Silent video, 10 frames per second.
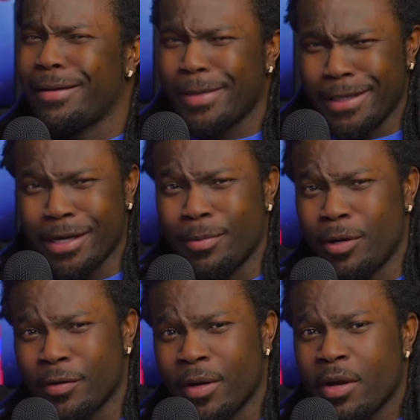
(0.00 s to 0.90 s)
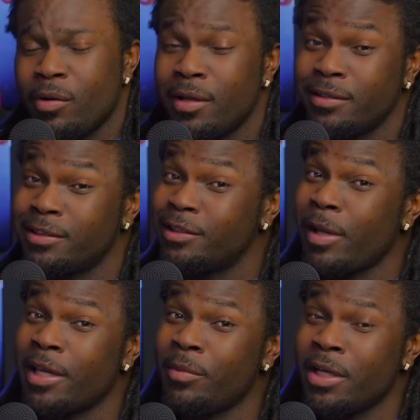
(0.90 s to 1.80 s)
I mean, come on. Well, she's
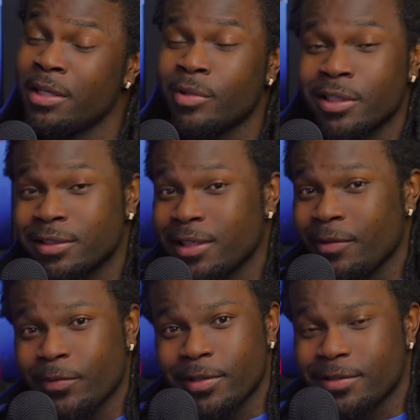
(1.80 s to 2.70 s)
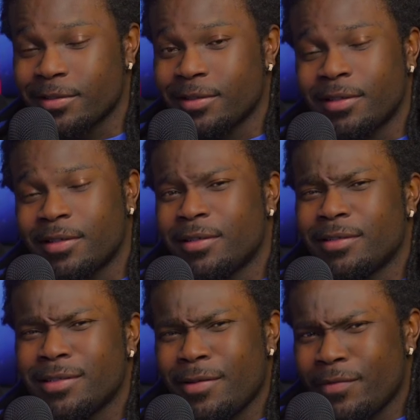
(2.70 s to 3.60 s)
making money, but it's not for the
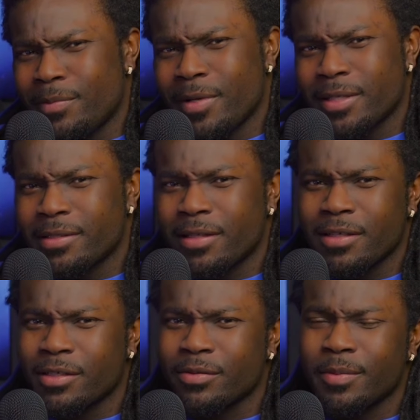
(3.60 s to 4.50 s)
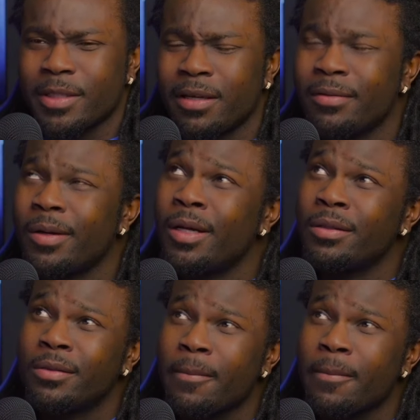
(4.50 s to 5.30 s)
not for the best things. I mean, uh oh.